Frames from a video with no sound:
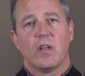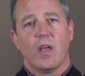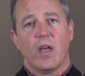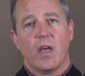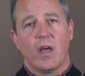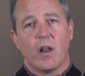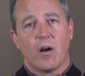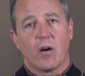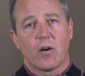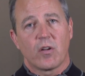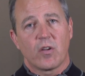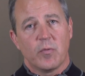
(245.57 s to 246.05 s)

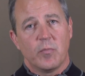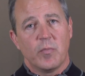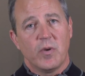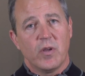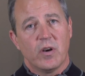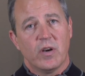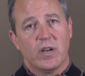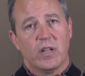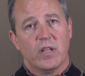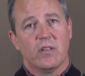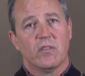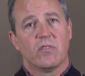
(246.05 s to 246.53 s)
and our
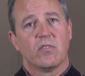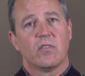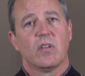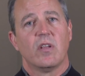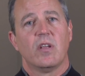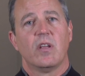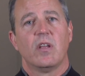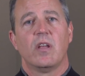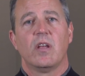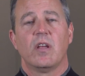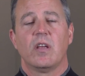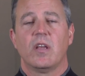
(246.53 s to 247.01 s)
communities
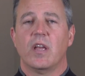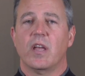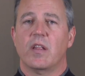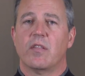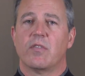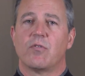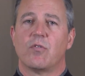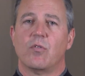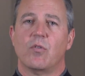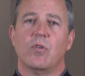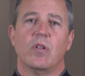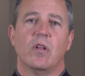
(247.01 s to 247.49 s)
get
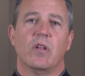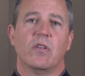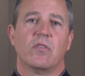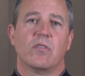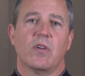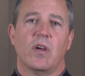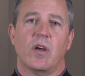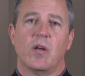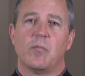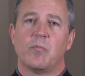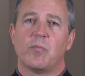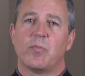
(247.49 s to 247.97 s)
through this
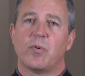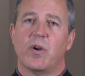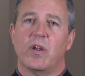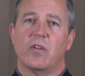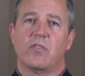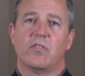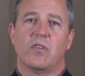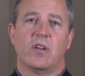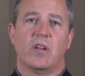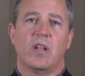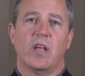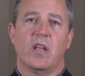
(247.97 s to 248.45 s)

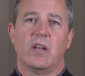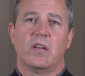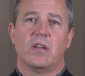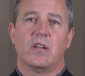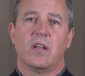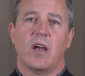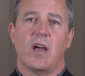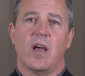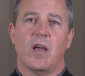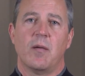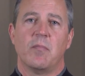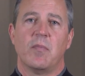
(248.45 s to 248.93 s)
unprecedented
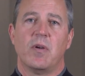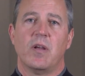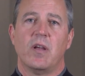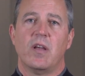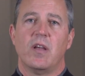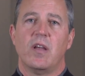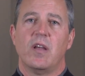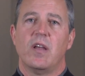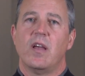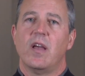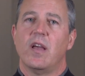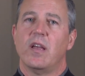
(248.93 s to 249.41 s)
time
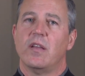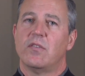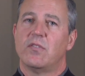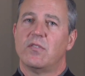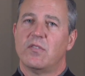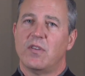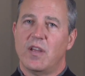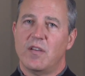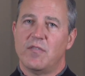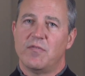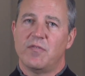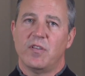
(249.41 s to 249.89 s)
as
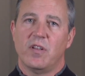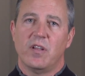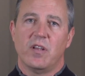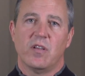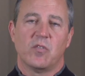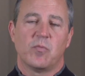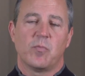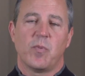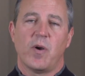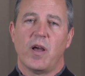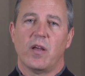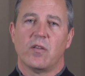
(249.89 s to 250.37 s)
safely
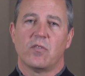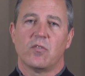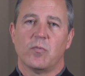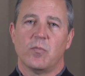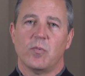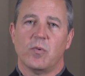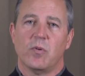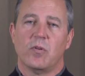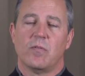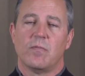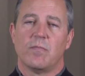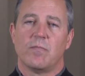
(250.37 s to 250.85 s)
as
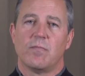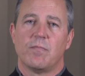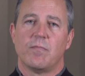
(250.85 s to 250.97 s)
possible.